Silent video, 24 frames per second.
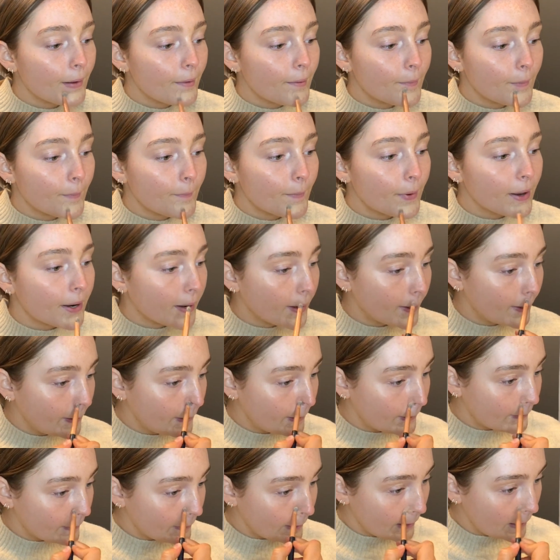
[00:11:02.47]
my
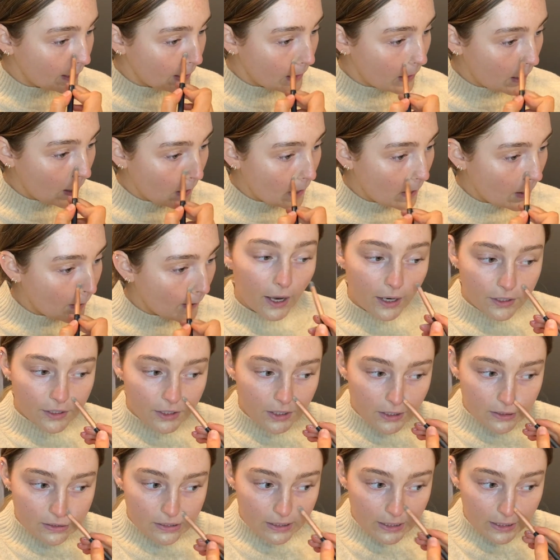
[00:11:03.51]
concealer. As you
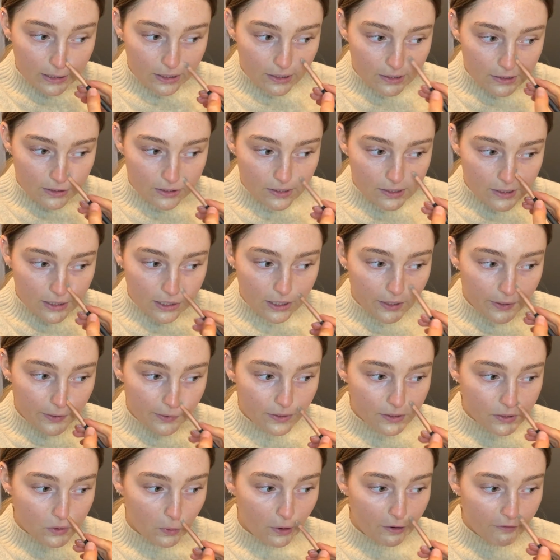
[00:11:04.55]
can see, this concealer goes
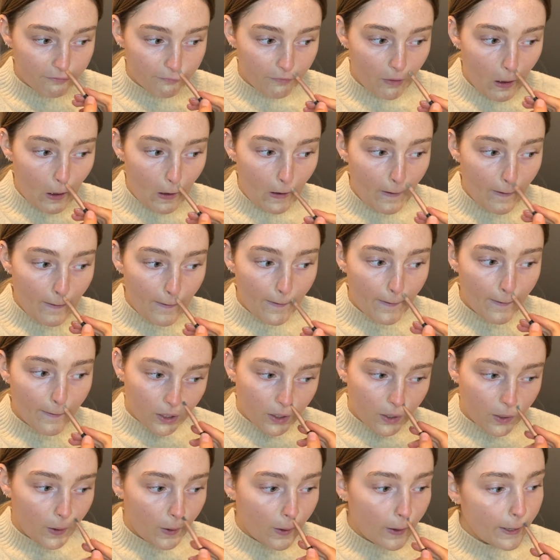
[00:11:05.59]
quite far.
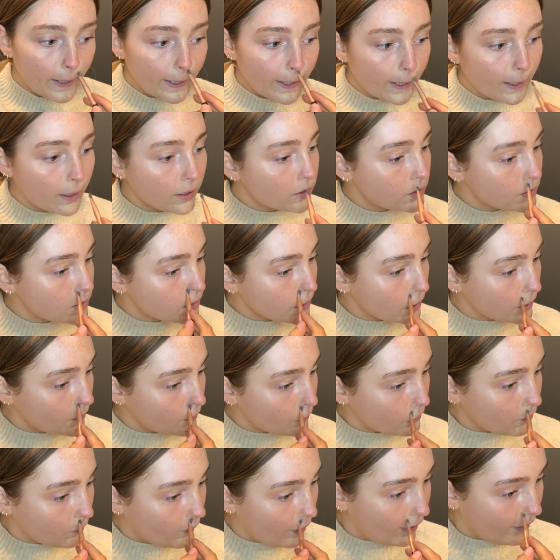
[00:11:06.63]
I don't
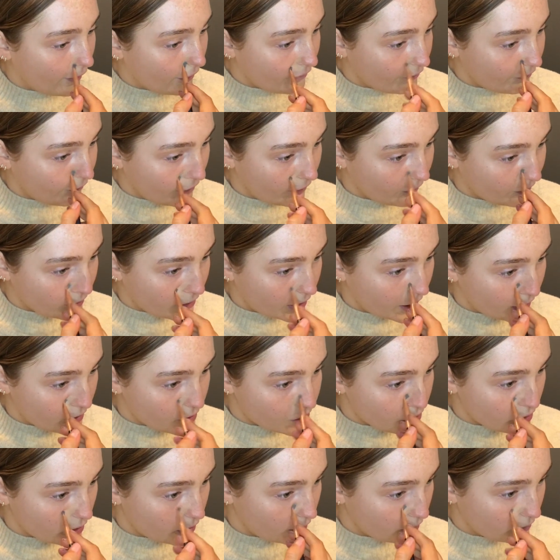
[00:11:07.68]
wear
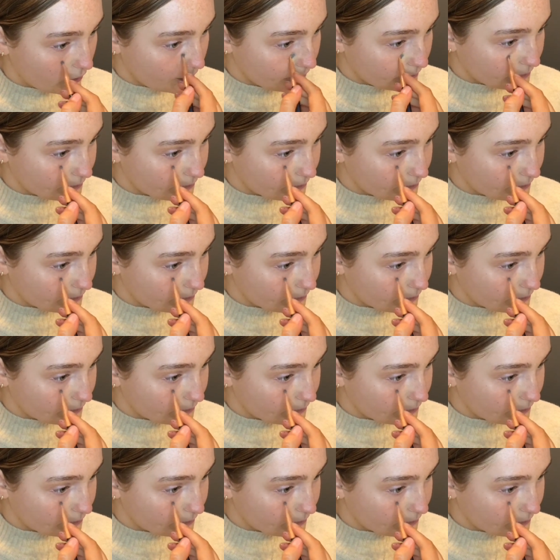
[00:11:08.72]
foundation